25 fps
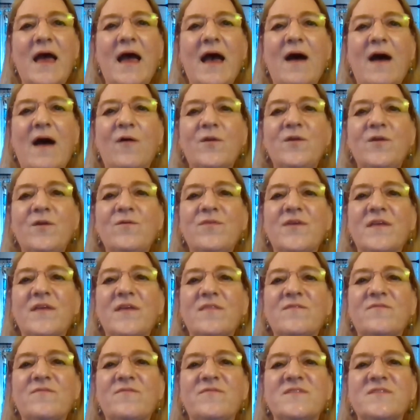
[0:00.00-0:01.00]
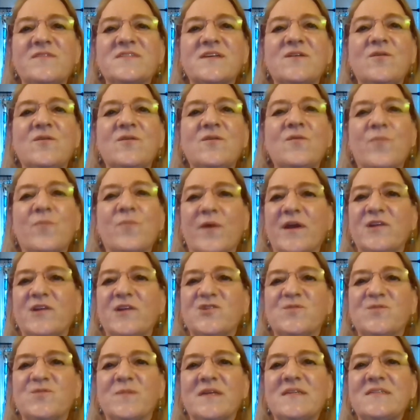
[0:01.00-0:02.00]
How do you think the physical
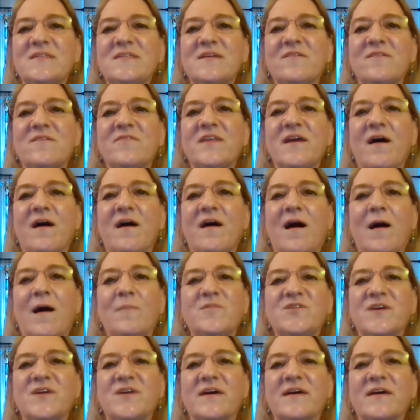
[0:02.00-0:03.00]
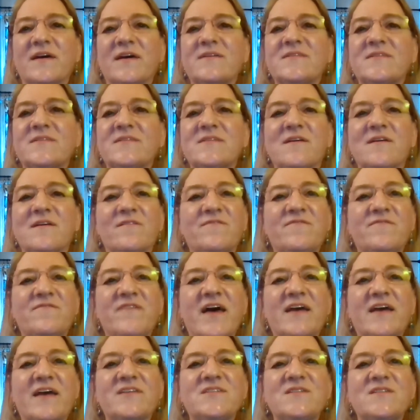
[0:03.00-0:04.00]
arrangement of the objects
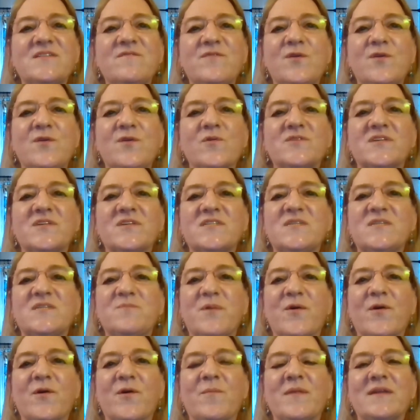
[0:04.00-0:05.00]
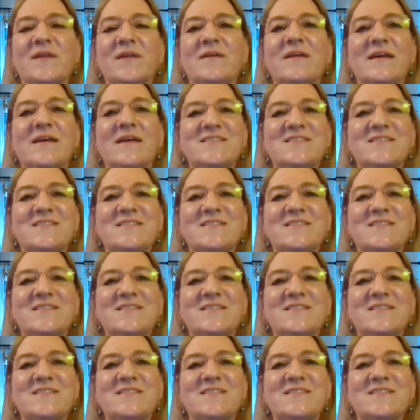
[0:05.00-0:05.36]
affects the viewer's experience